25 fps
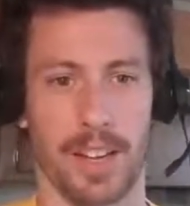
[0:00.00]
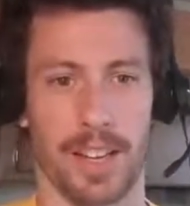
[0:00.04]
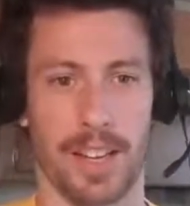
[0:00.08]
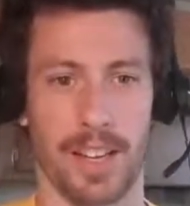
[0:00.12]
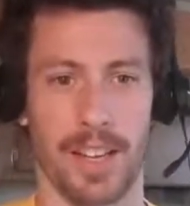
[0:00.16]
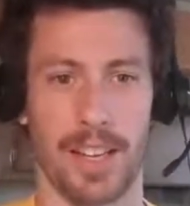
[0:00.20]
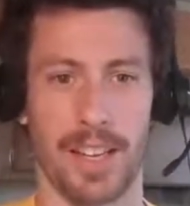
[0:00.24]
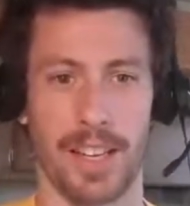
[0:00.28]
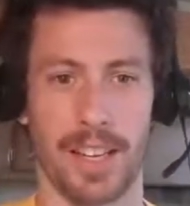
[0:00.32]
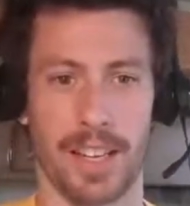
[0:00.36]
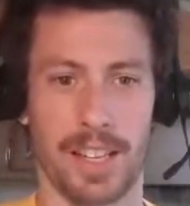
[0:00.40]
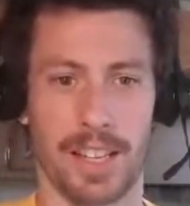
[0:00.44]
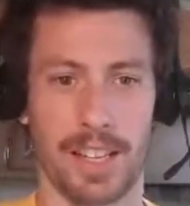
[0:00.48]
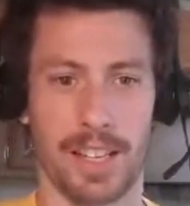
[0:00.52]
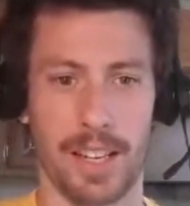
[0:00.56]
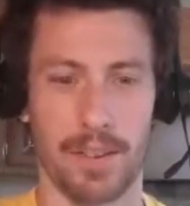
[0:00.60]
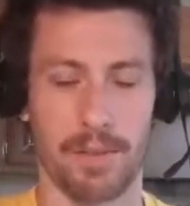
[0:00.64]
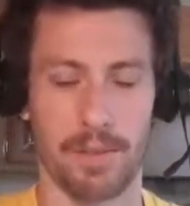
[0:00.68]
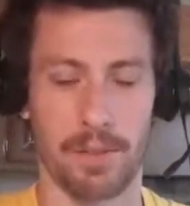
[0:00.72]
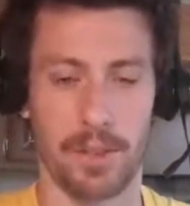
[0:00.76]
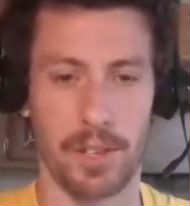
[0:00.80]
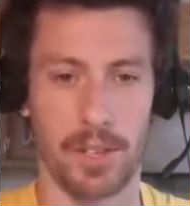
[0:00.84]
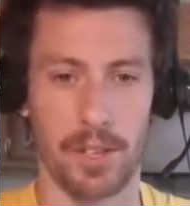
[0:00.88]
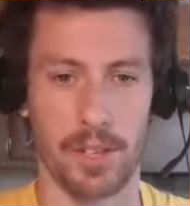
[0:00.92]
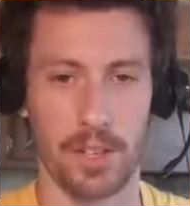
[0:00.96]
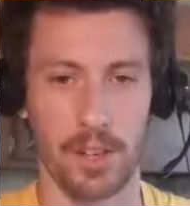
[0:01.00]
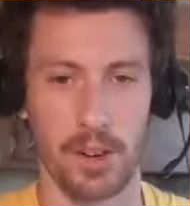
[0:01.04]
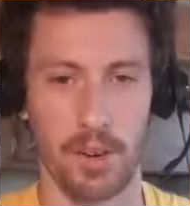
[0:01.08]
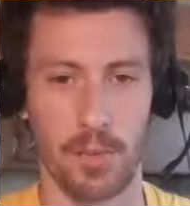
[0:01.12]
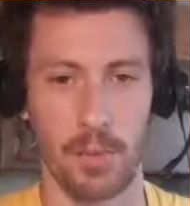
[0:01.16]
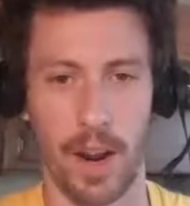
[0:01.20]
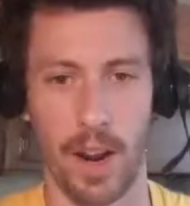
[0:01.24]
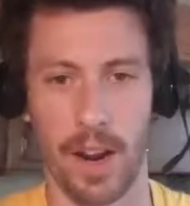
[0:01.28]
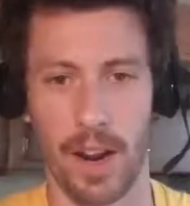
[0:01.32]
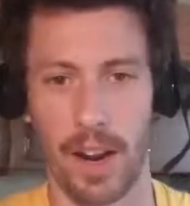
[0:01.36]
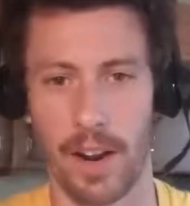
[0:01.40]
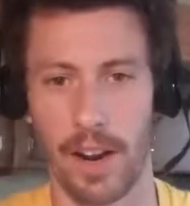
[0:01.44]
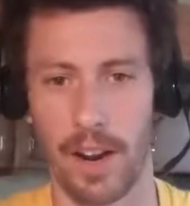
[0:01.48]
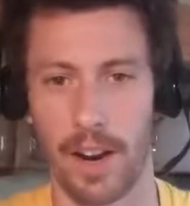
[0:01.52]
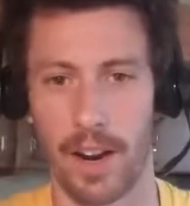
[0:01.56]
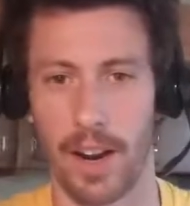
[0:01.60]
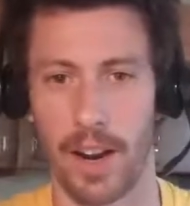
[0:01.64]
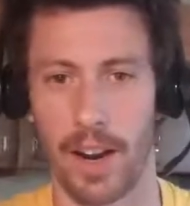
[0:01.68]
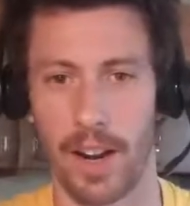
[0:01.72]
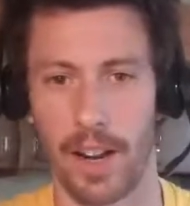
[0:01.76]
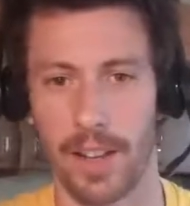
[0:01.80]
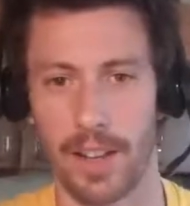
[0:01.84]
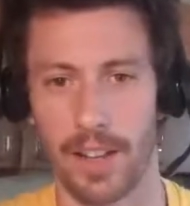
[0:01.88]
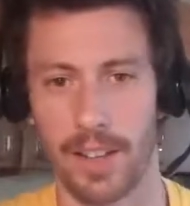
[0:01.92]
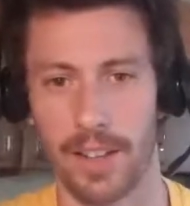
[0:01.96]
in the San Francisco Bay Area.